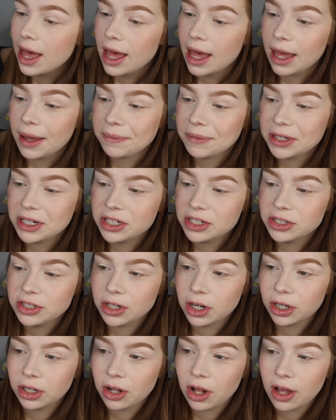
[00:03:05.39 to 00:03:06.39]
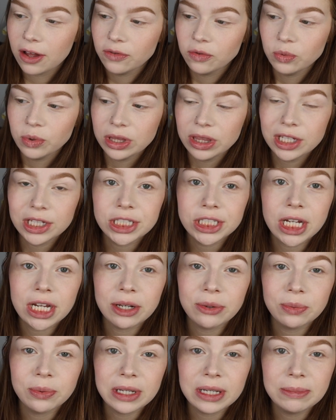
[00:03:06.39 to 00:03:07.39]
I'm gonna start off with the
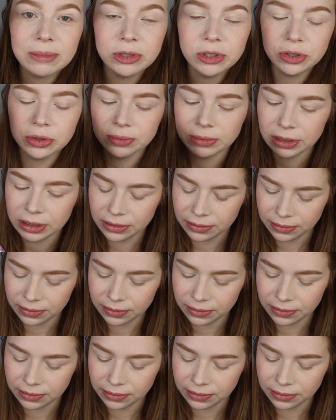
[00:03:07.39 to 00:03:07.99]
shade Rebloom,